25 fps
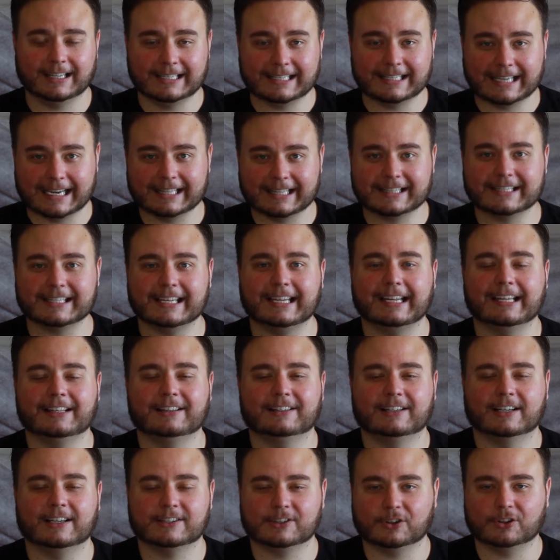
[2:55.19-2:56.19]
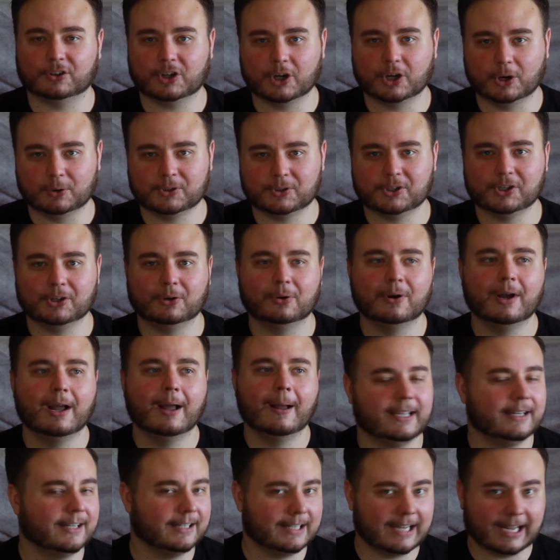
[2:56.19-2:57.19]
dancing, and because they'll coach you.
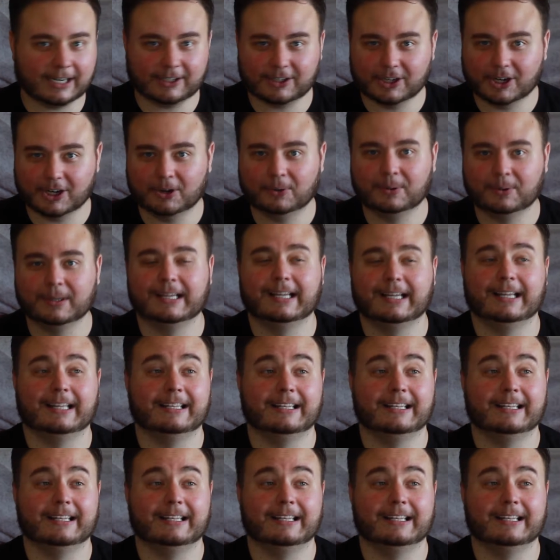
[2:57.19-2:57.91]
He did not go.